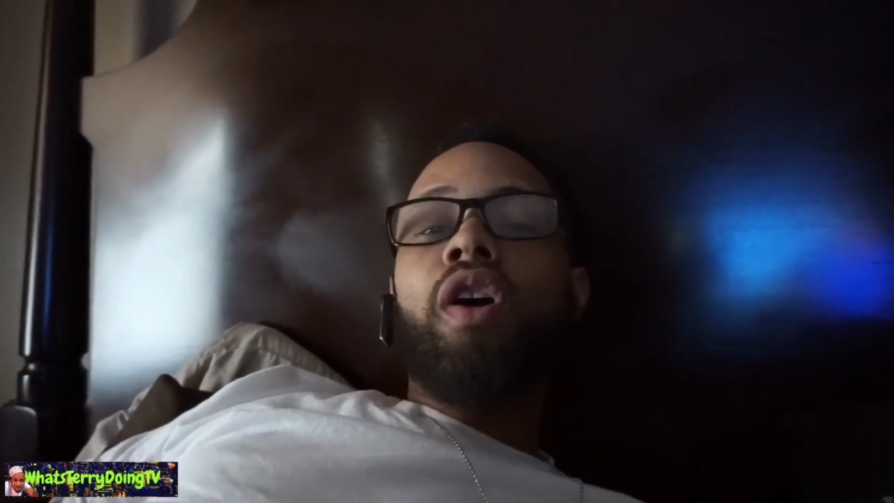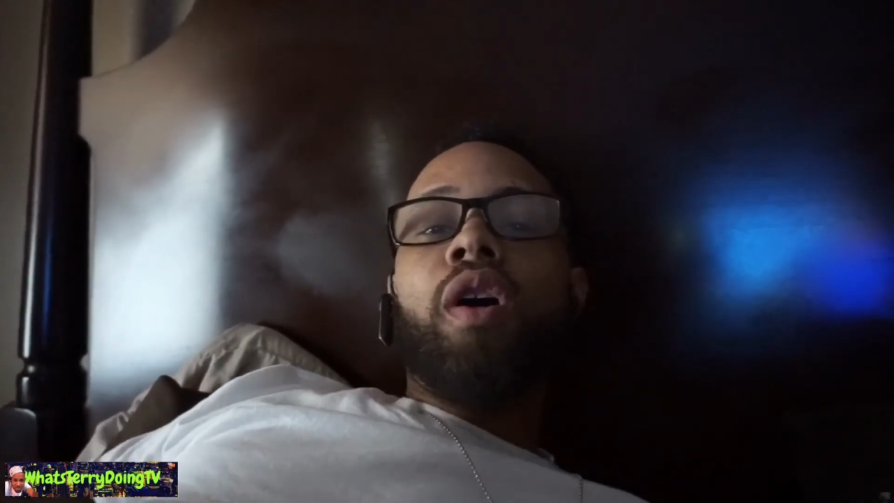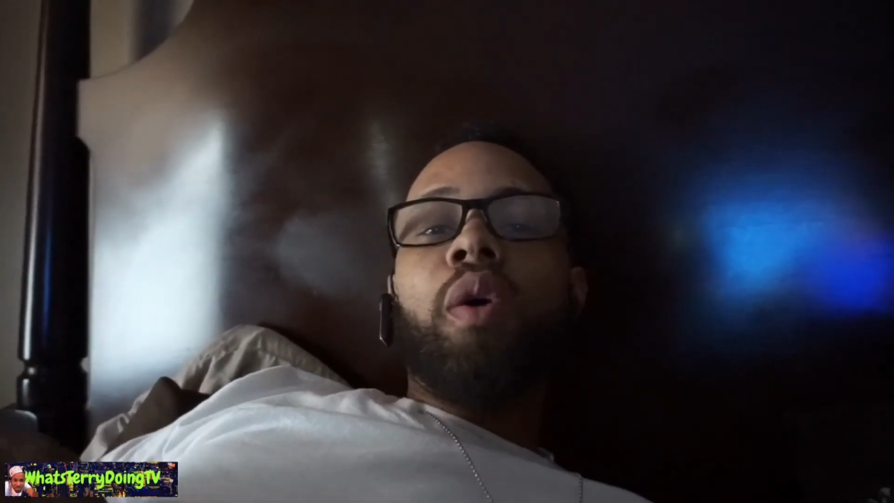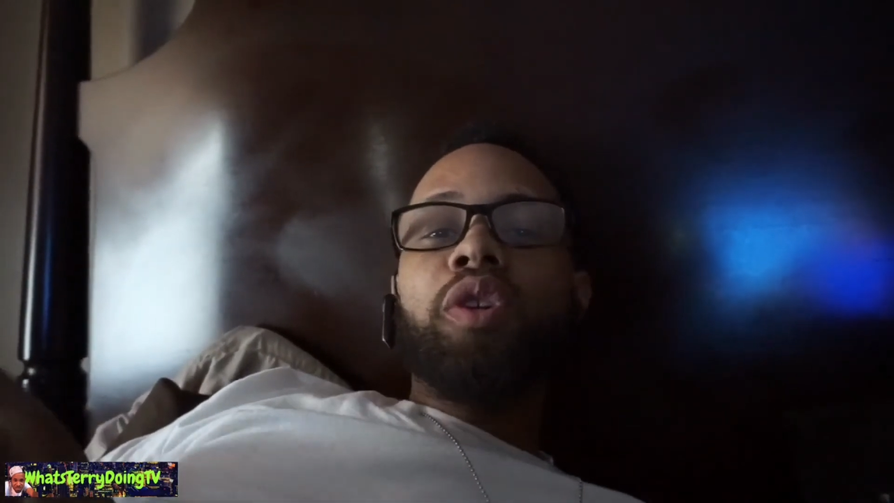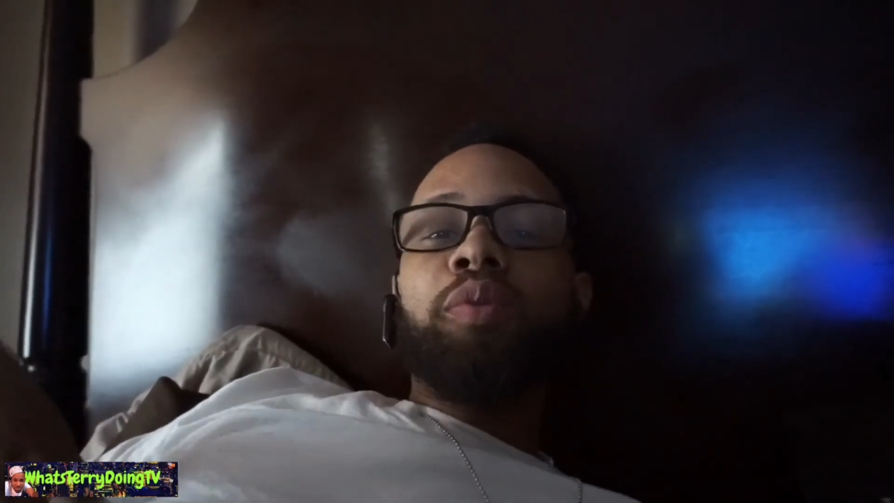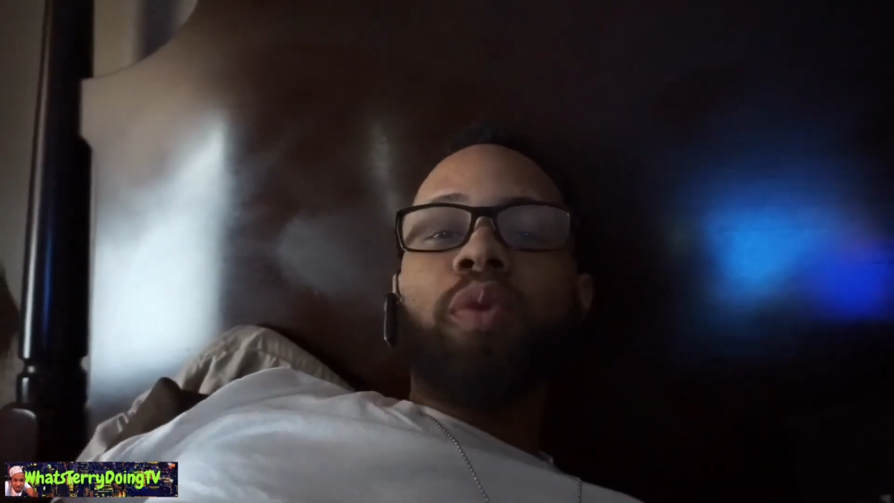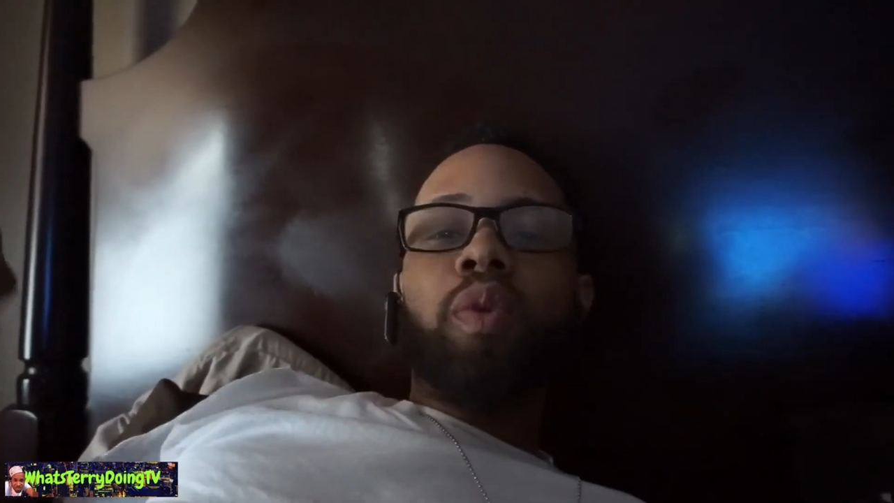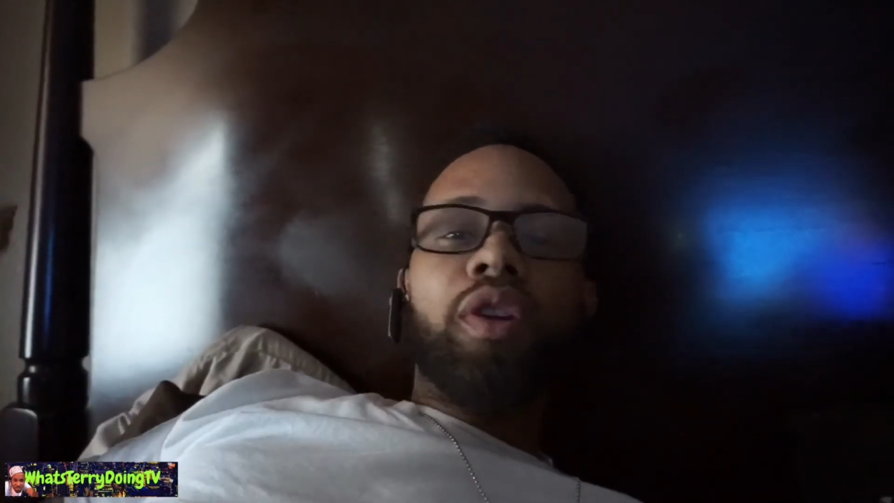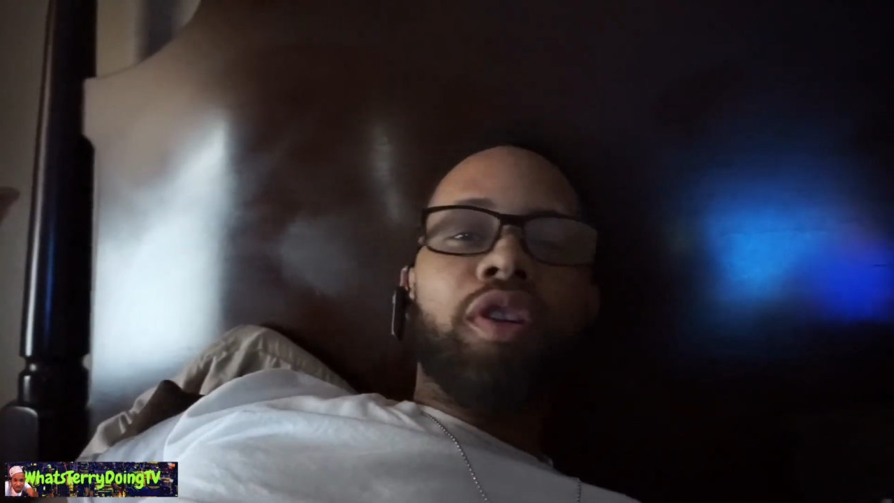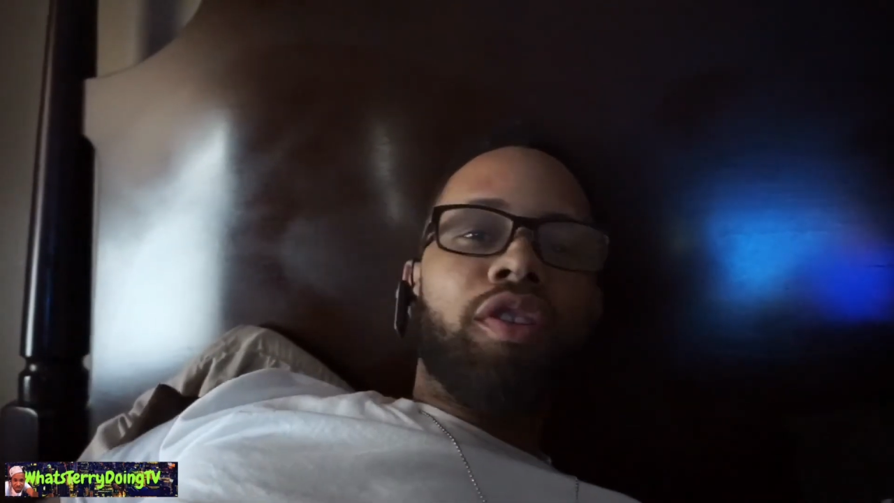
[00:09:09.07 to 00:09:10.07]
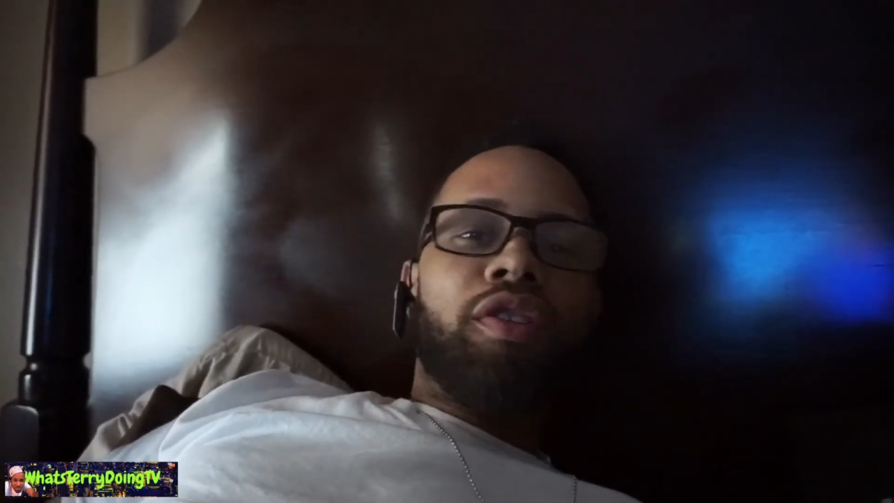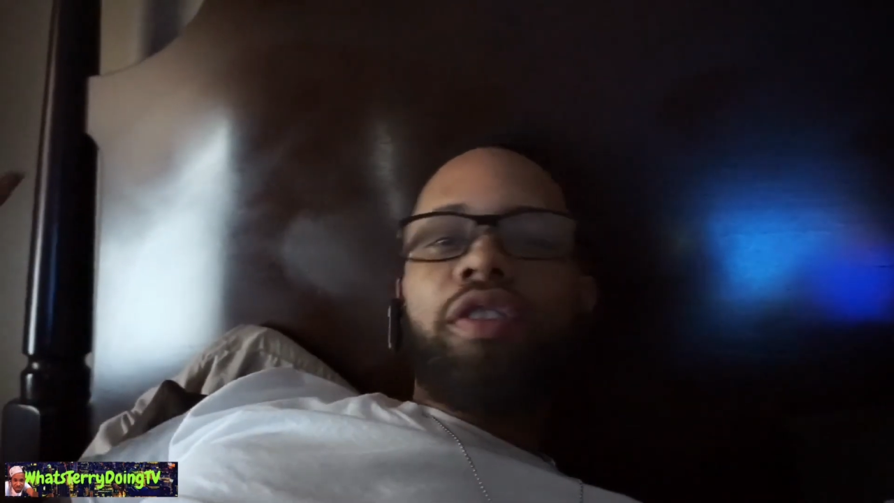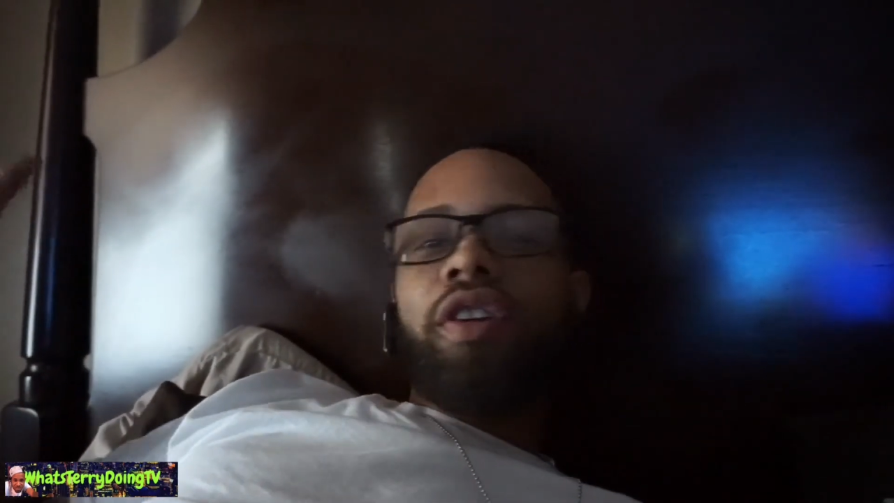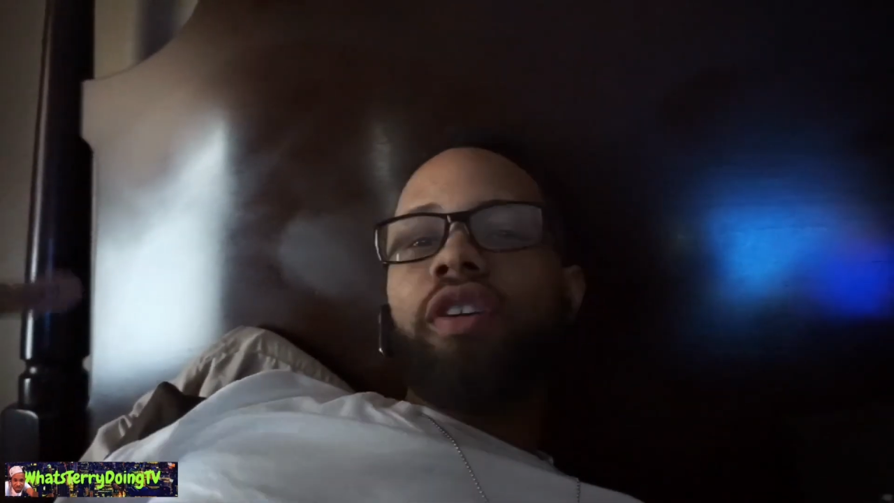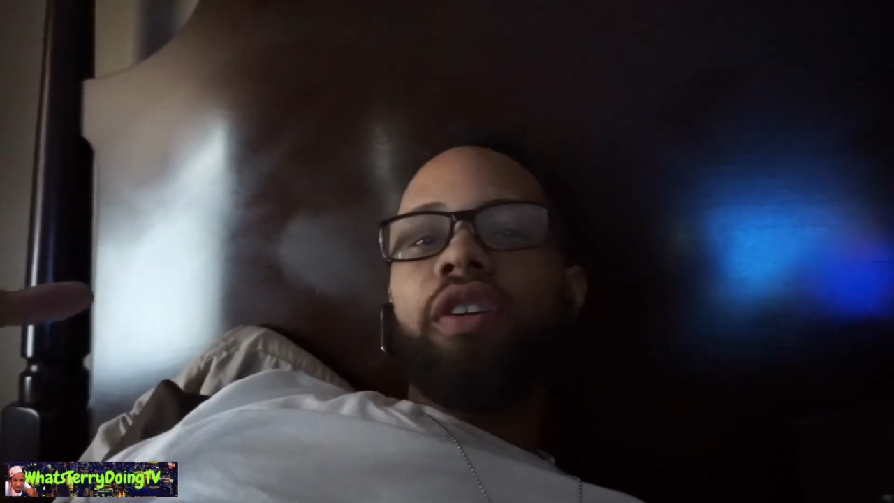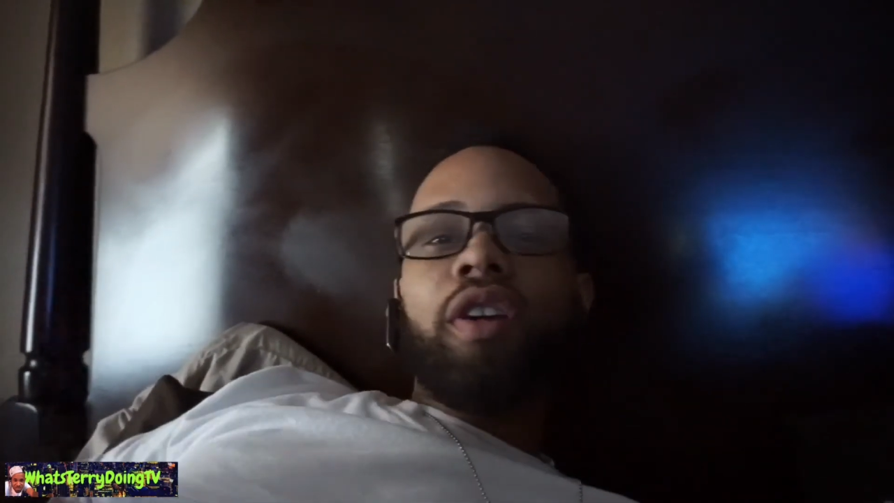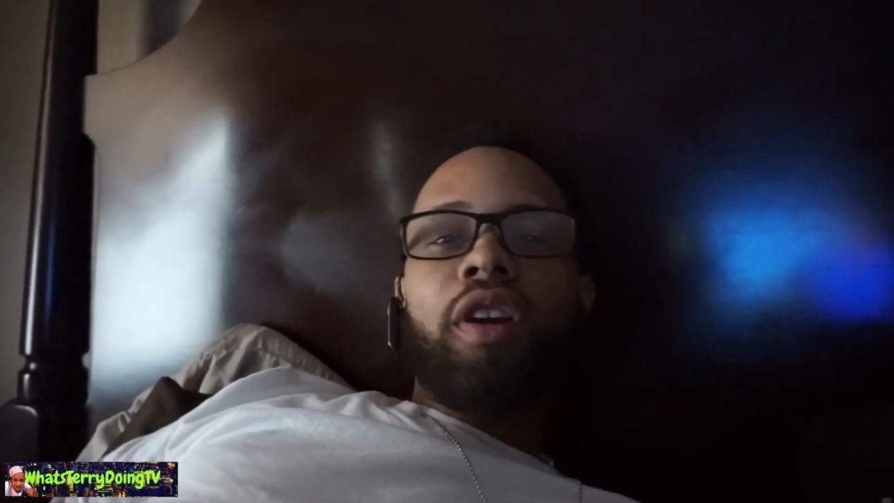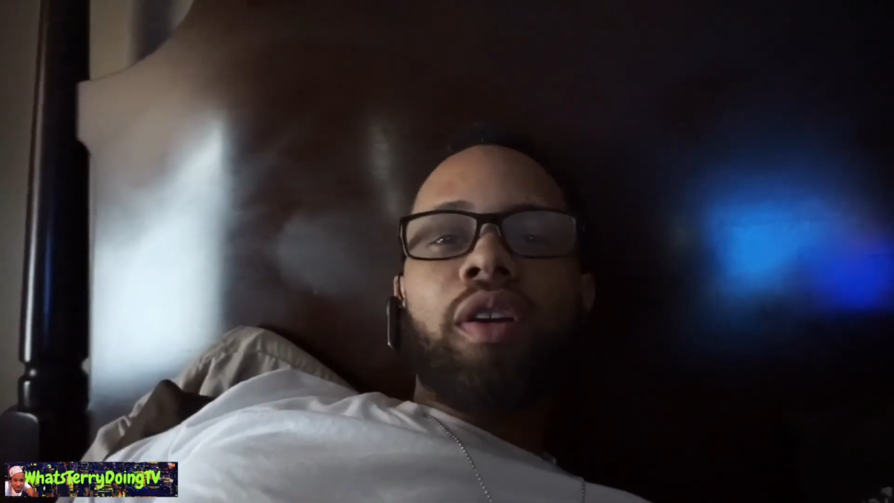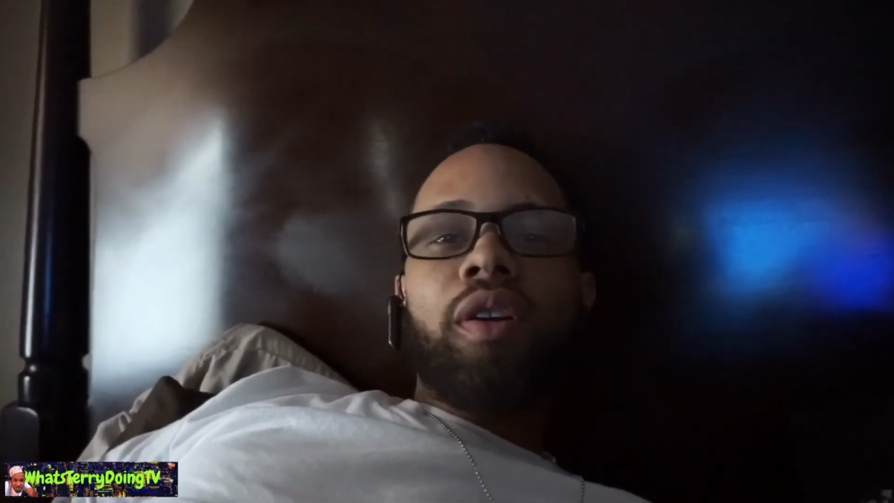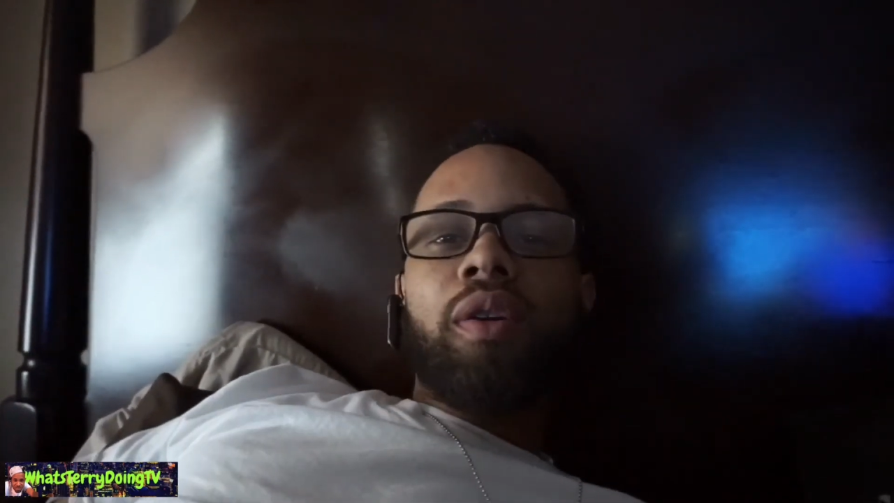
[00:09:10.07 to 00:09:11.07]
or would you be willing to share it? I
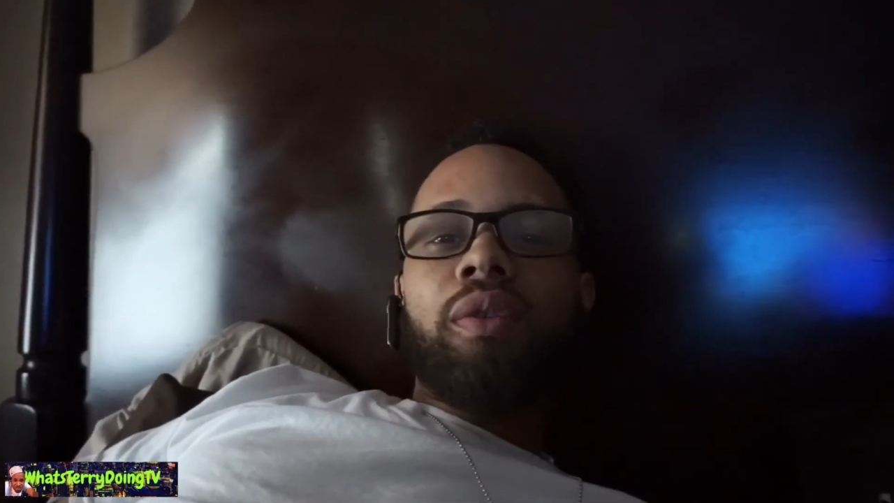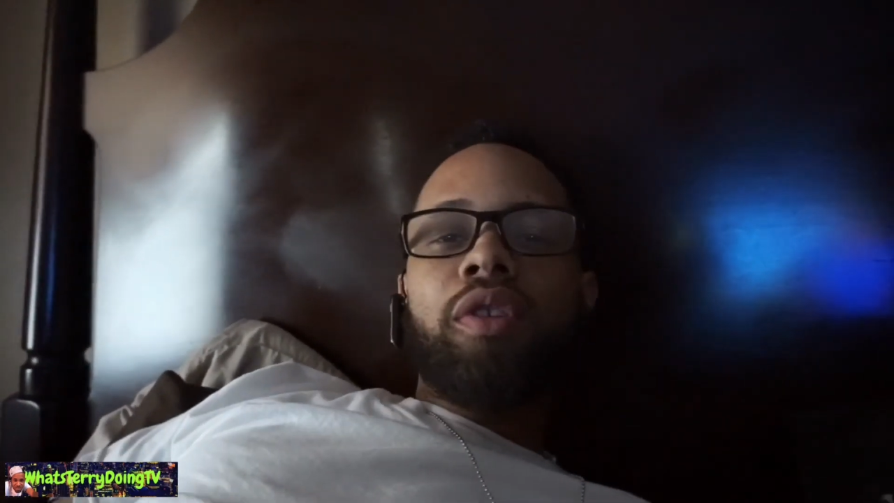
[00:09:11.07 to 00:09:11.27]
don't know.